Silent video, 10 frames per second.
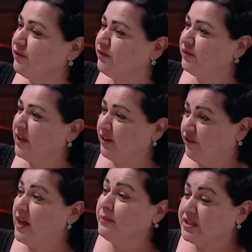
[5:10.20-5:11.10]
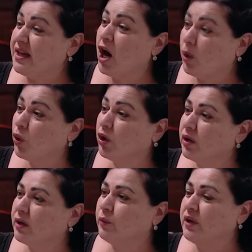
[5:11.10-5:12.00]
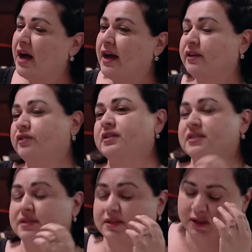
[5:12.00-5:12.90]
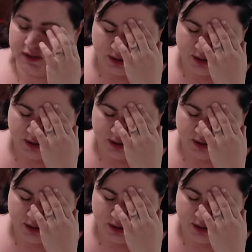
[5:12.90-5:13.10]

of like famous artwork, and we hired this